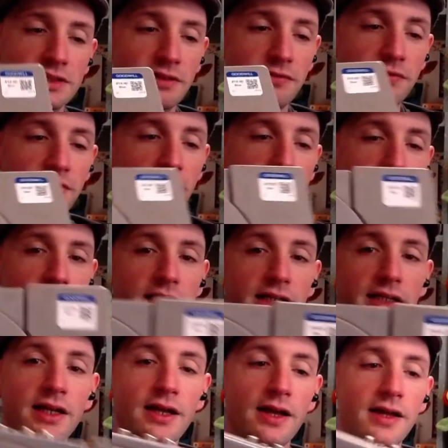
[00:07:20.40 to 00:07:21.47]
a
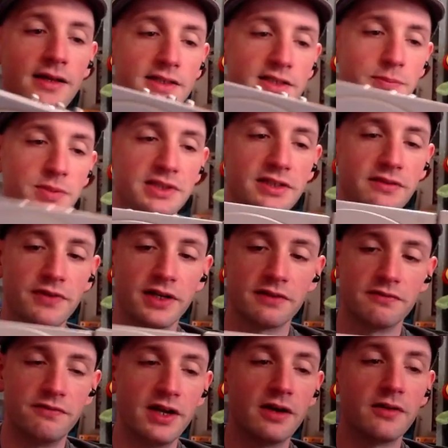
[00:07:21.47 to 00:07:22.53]
very specific
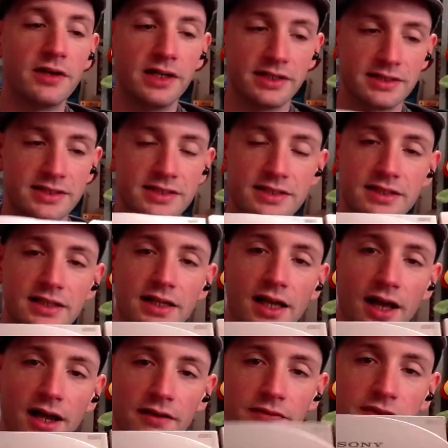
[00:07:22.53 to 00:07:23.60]
variant
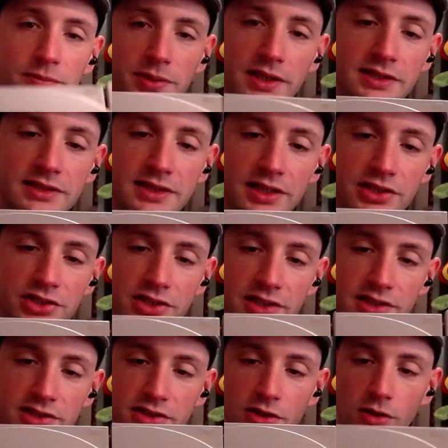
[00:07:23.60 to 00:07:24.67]
of the
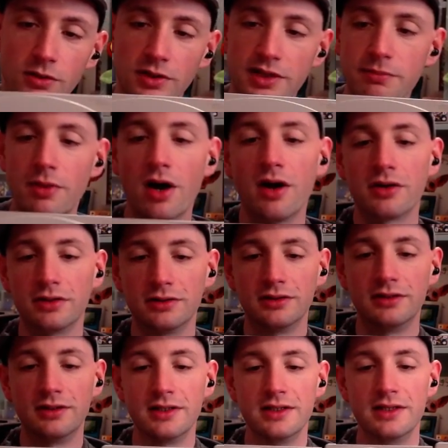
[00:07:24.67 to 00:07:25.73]
PlayStation. It's an early
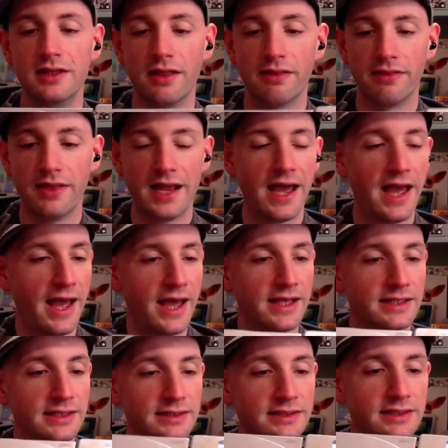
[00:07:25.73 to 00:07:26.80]
model that
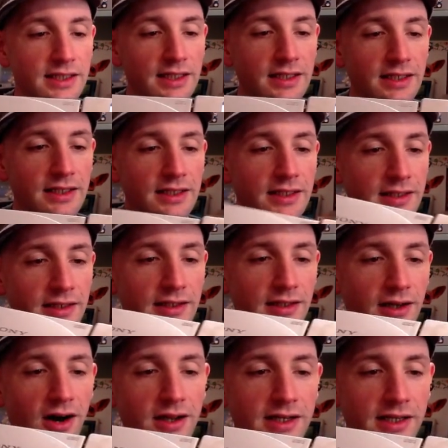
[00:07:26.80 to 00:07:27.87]
has
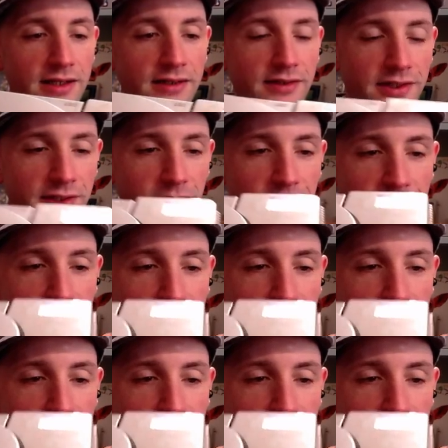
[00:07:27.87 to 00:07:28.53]
on it, you ready